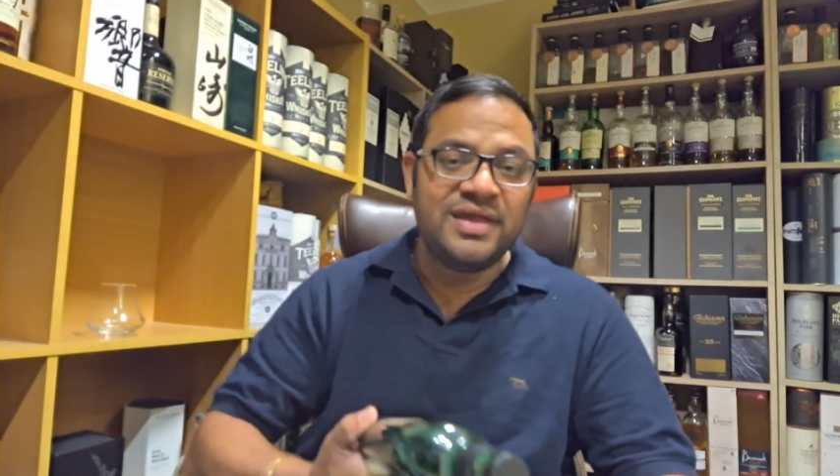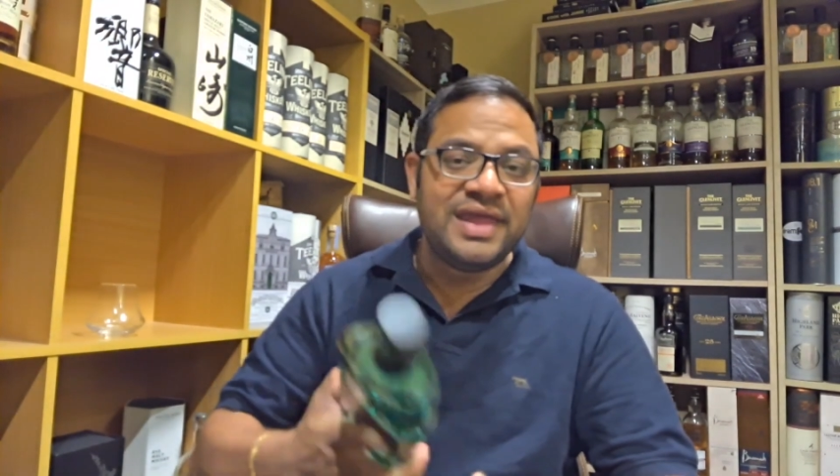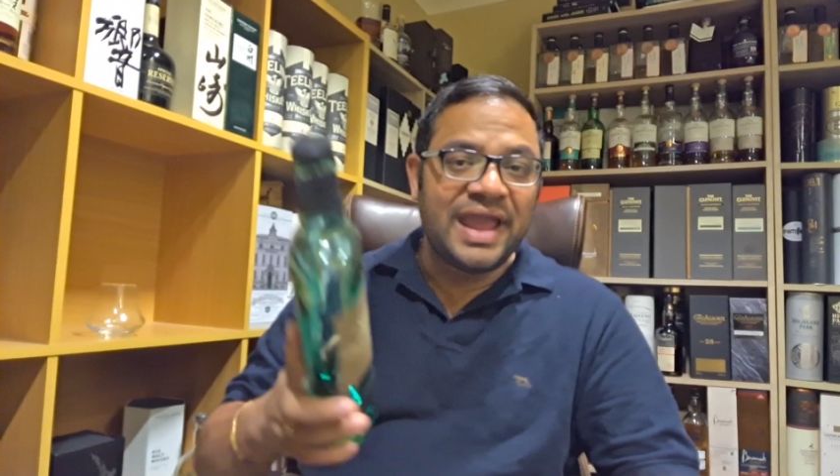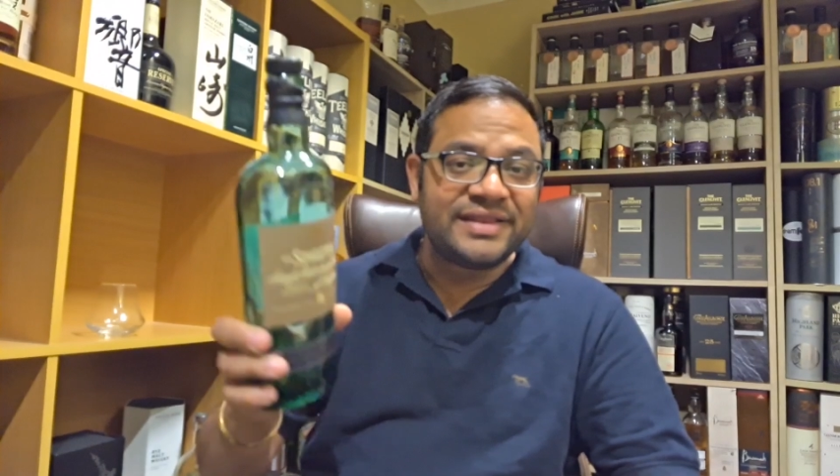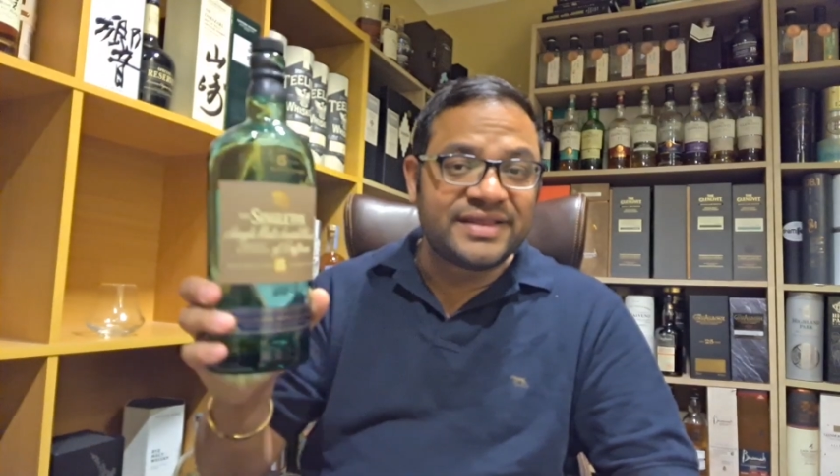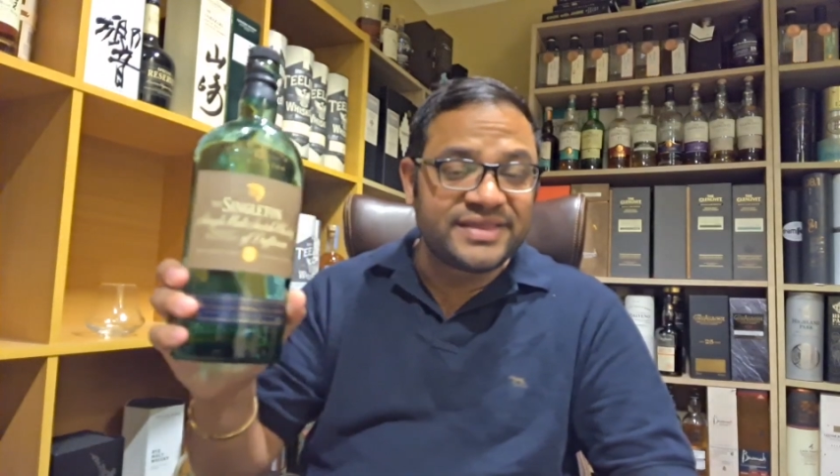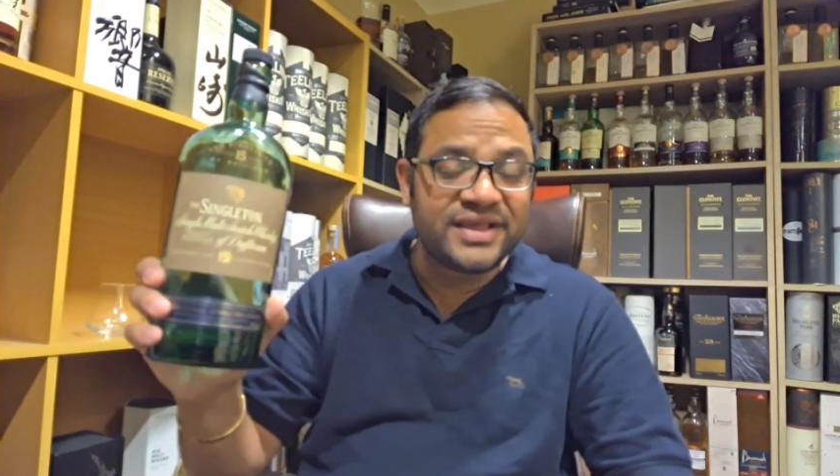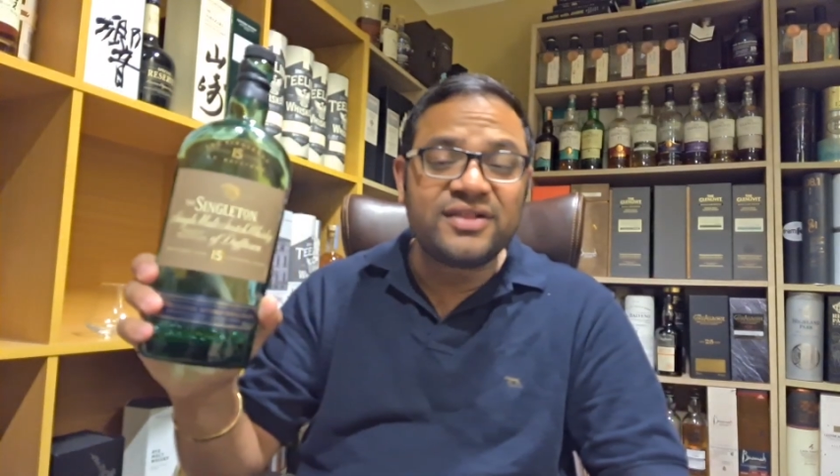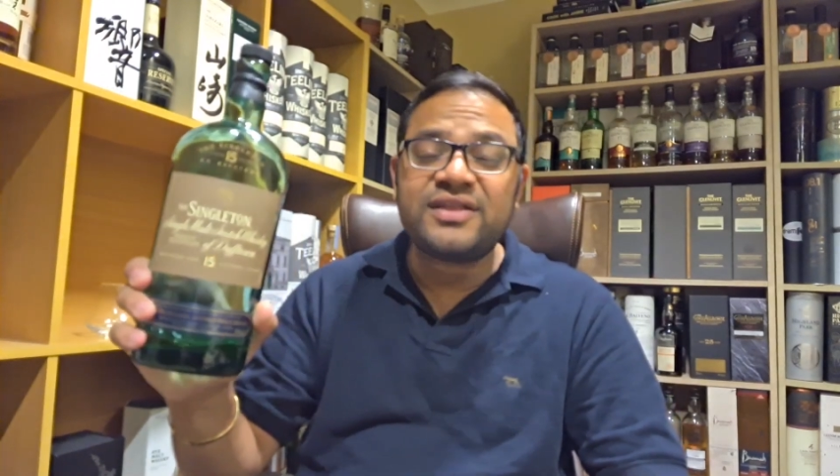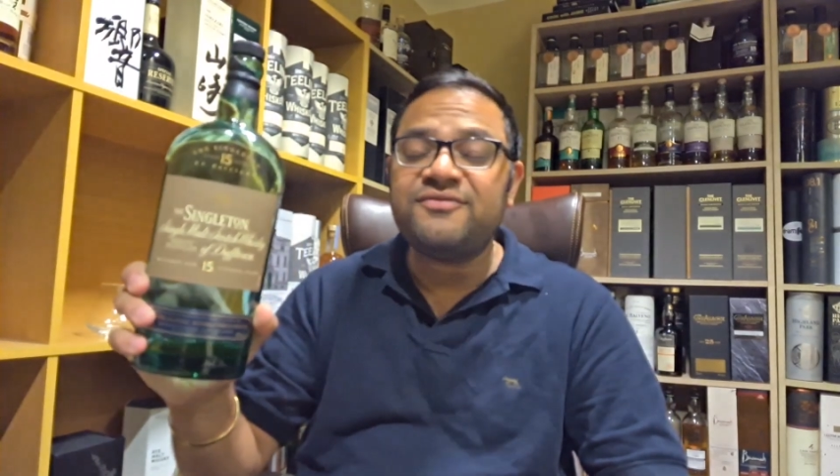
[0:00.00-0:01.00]
And the
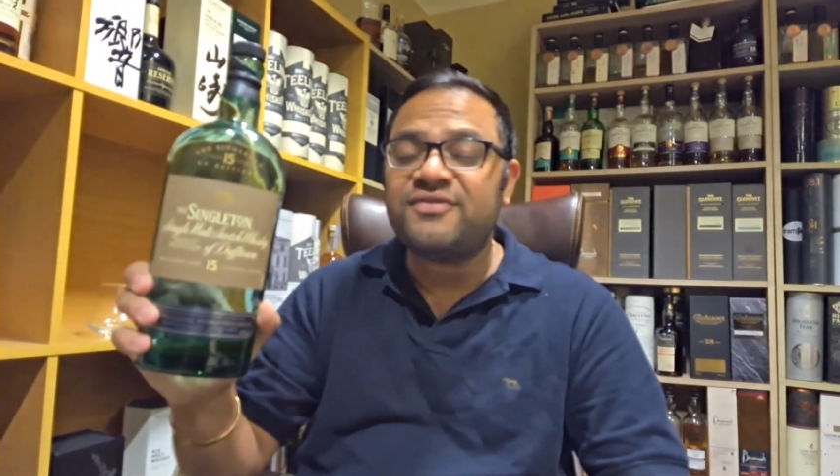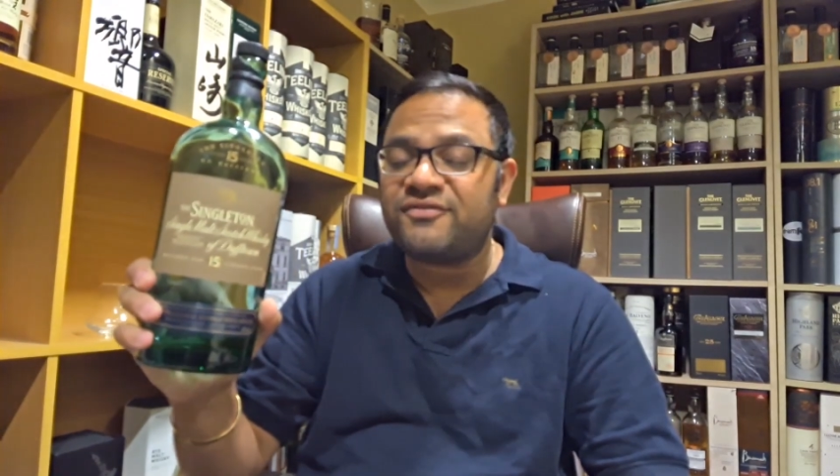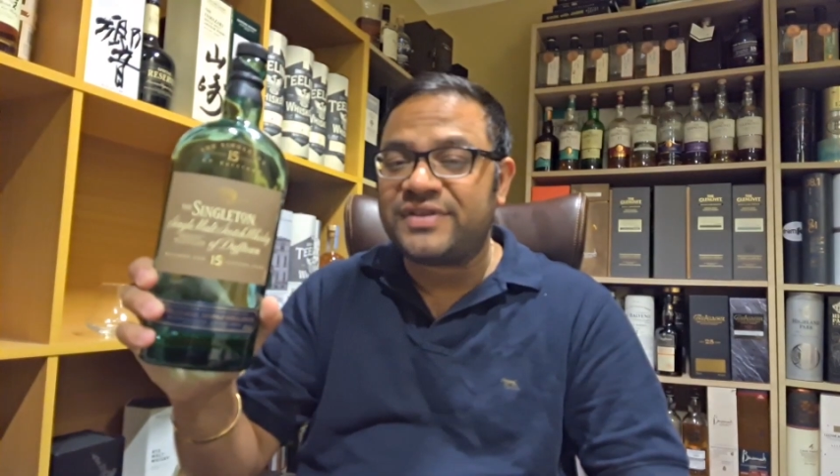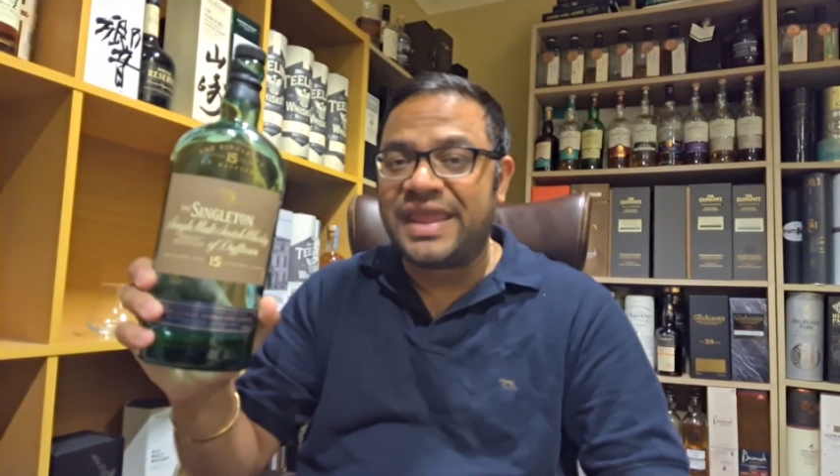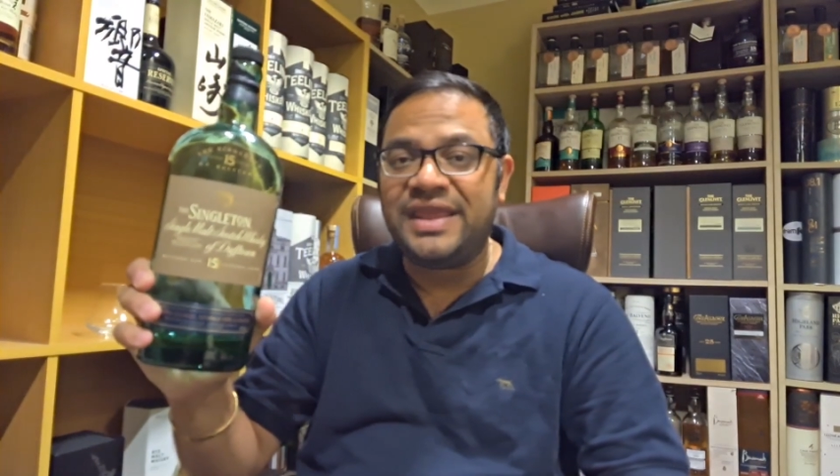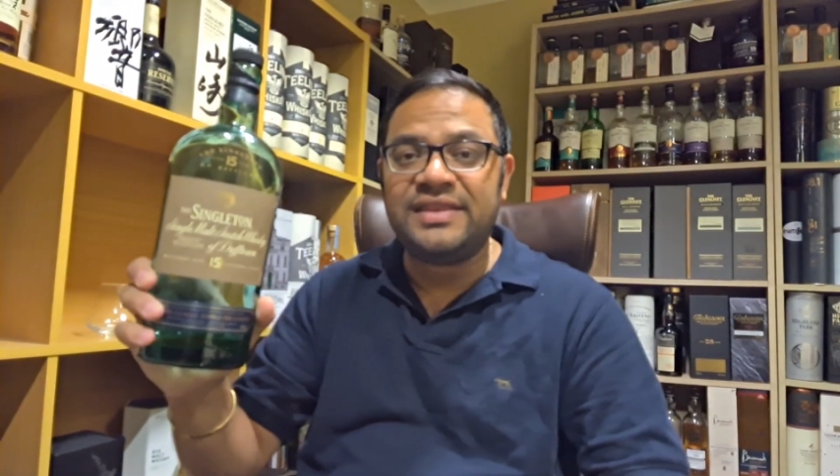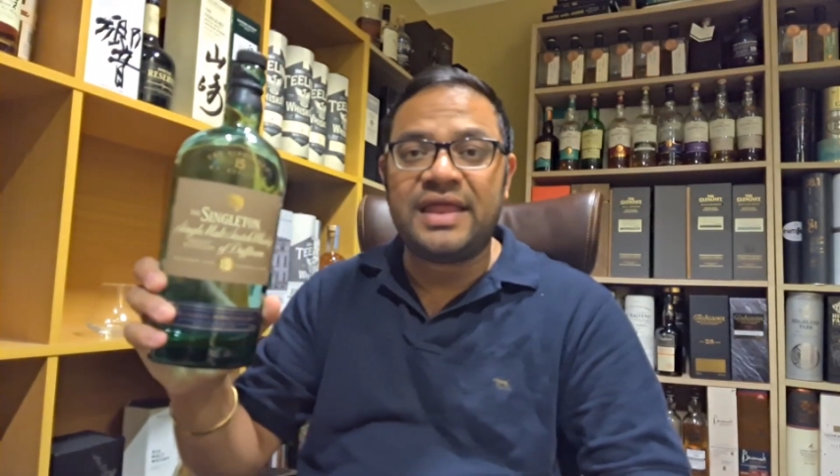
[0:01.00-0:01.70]
Singleton 15,